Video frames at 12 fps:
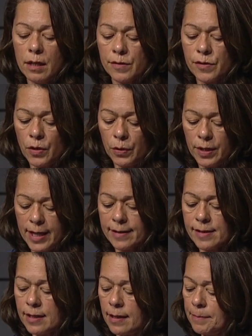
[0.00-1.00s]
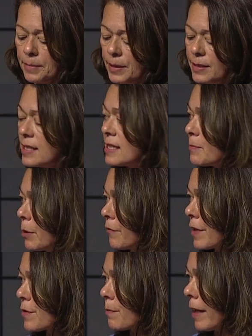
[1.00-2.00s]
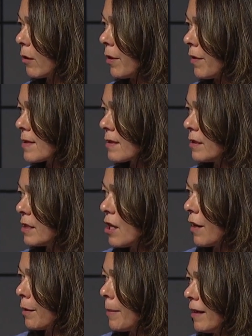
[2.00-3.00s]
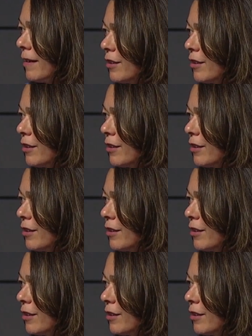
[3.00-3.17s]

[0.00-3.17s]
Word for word: So next up, Professor Beckwith is going to talk about